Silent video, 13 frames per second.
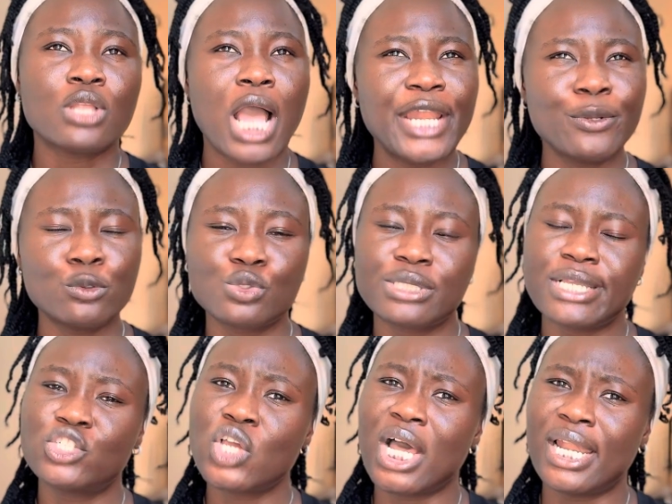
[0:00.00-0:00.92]
don't want to say
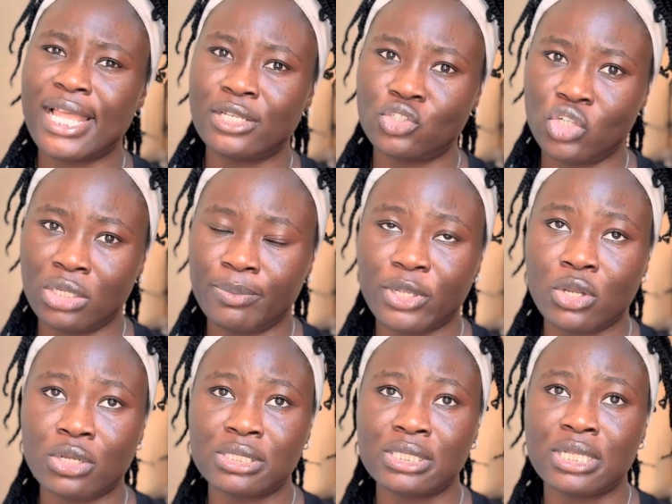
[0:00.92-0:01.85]
challenging
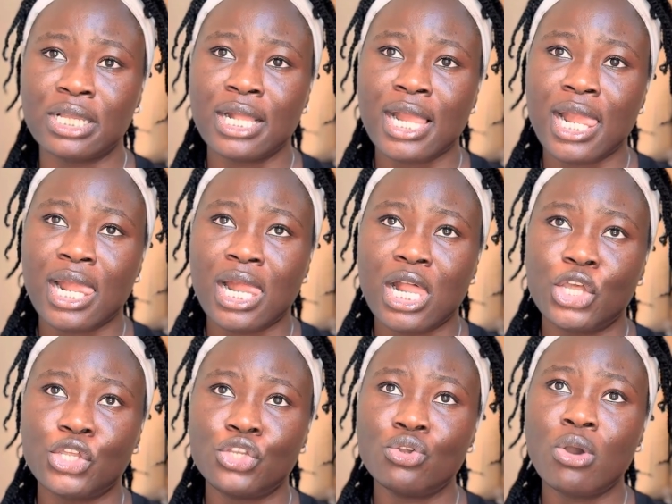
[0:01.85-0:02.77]
because
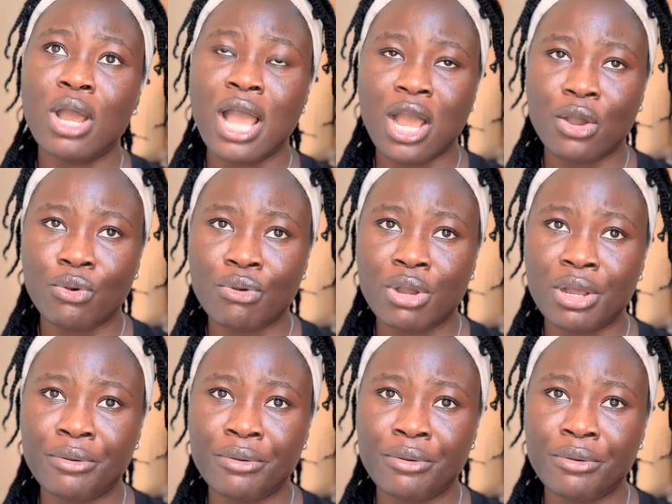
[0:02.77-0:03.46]
you know how